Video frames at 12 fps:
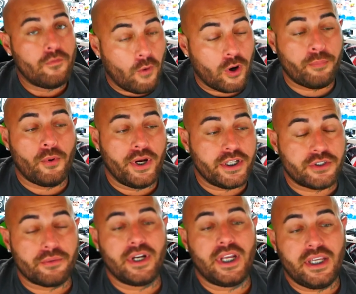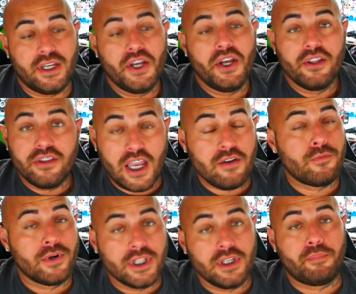4.3, they've
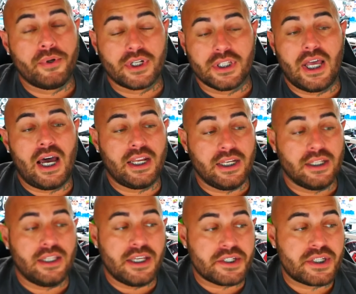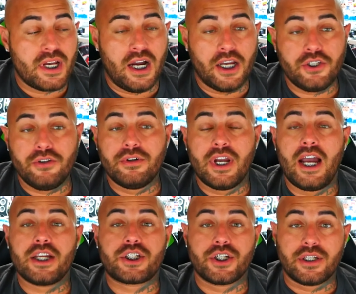really put a lot into this. You
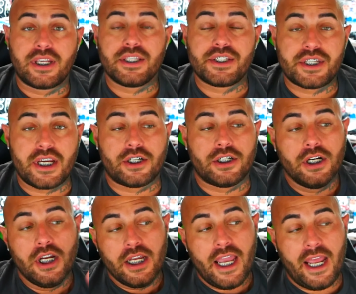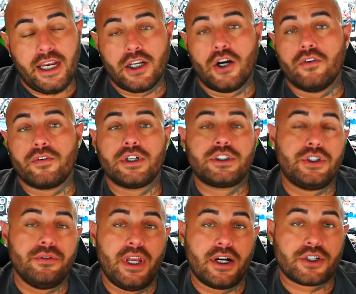guys should consider heading over to their